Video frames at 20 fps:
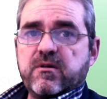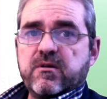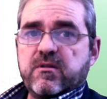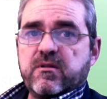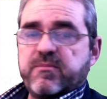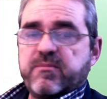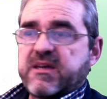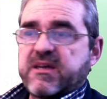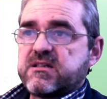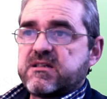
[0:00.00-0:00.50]

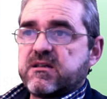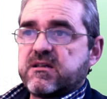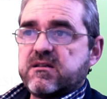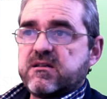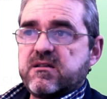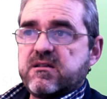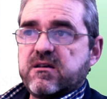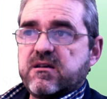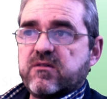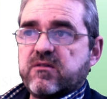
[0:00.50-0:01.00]
The basic
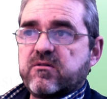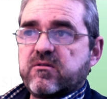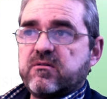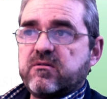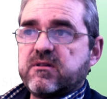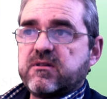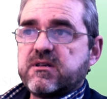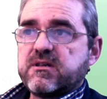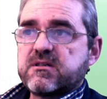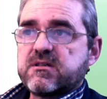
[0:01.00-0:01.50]
idea on all
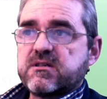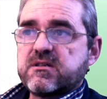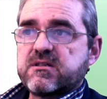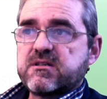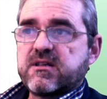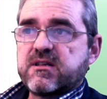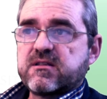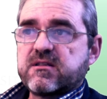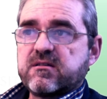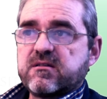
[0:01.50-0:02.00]
this is
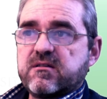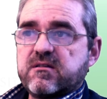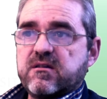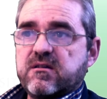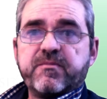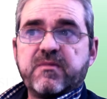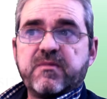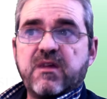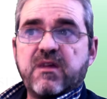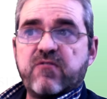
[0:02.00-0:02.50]
that
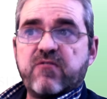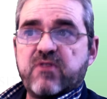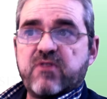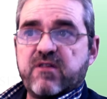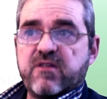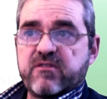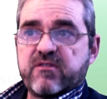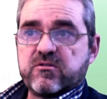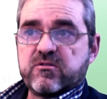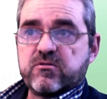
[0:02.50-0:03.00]
if we
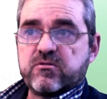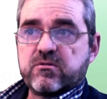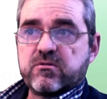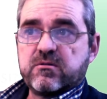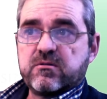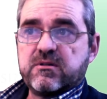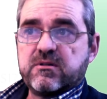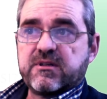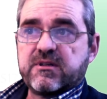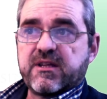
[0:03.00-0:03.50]
have a
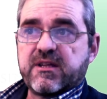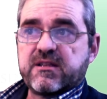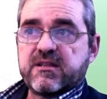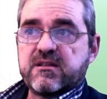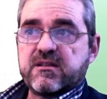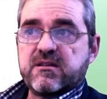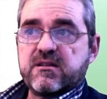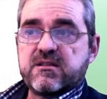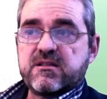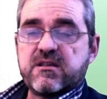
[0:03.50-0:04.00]
controller that
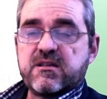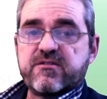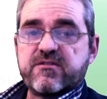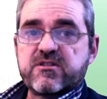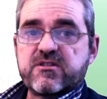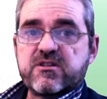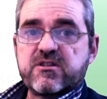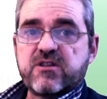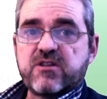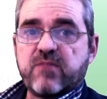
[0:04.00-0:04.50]

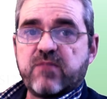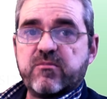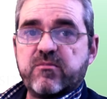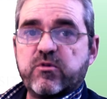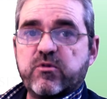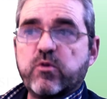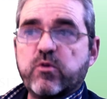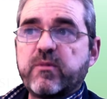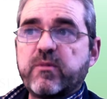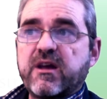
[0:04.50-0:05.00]
achieves some
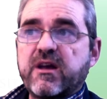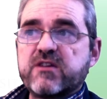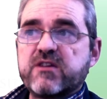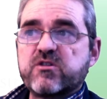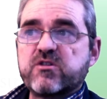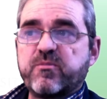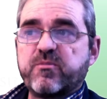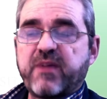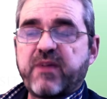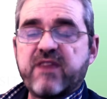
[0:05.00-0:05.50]
normalized
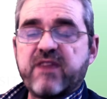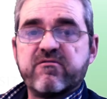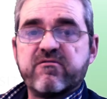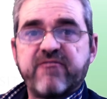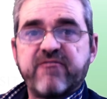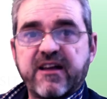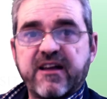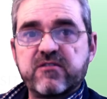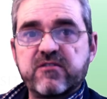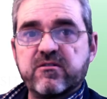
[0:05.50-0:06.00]
coprime
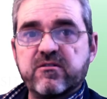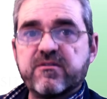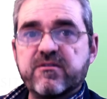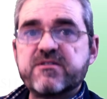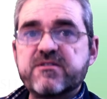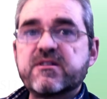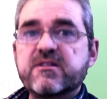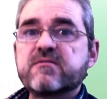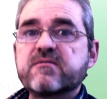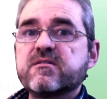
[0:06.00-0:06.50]
factor
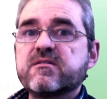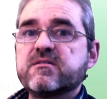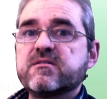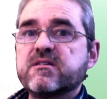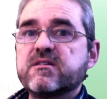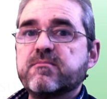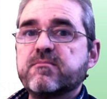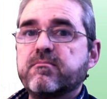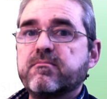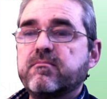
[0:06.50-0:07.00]

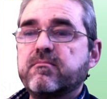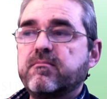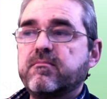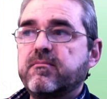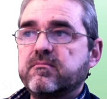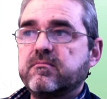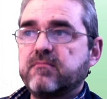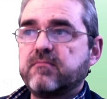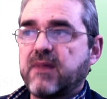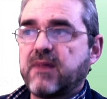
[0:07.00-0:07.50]
uncertainty
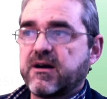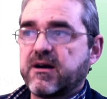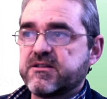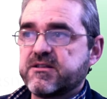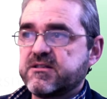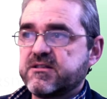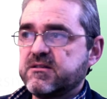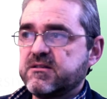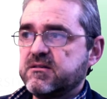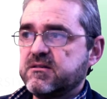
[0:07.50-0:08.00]

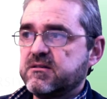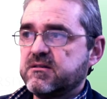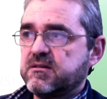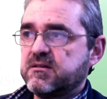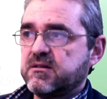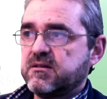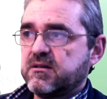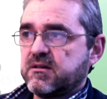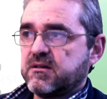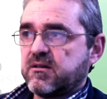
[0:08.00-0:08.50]
margin,
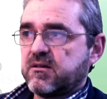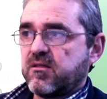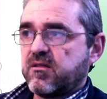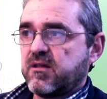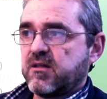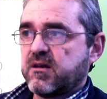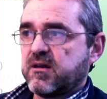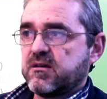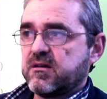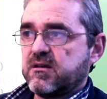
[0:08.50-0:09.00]

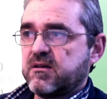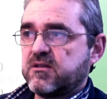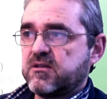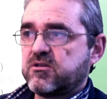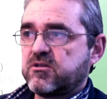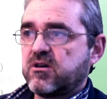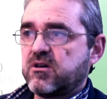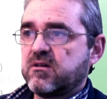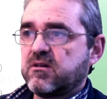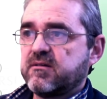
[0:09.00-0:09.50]
then it
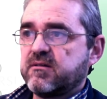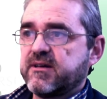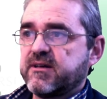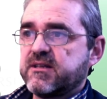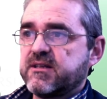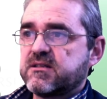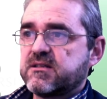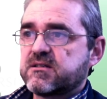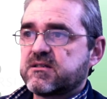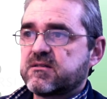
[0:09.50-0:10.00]

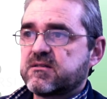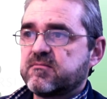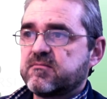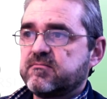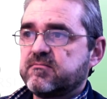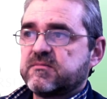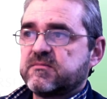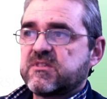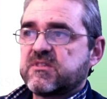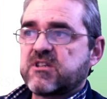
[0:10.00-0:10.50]
tolerates
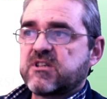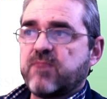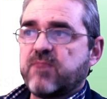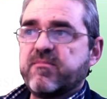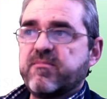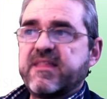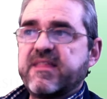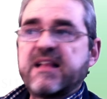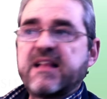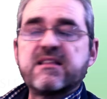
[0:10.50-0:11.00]

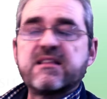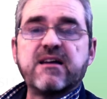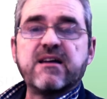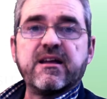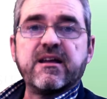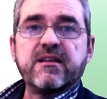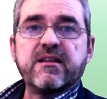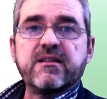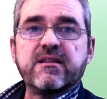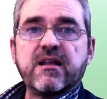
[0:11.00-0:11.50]
some delta
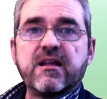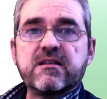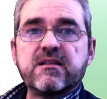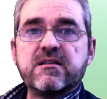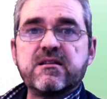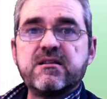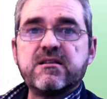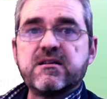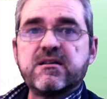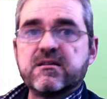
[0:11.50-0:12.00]
and
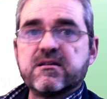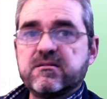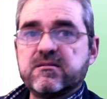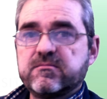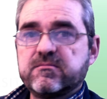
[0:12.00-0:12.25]
delta D.